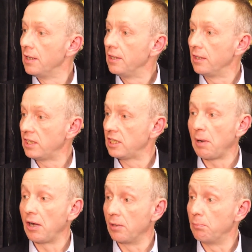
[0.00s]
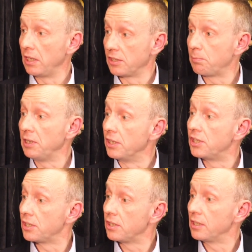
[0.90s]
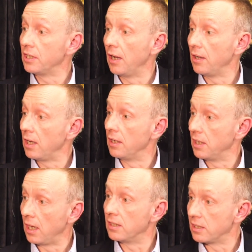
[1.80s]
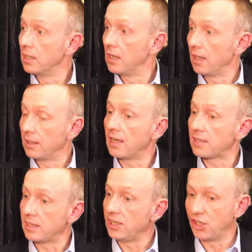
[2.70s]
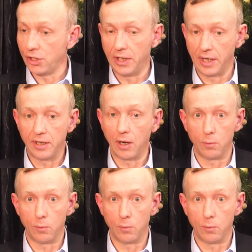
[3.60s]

Now, this is about compelled speech. And that's the issue here.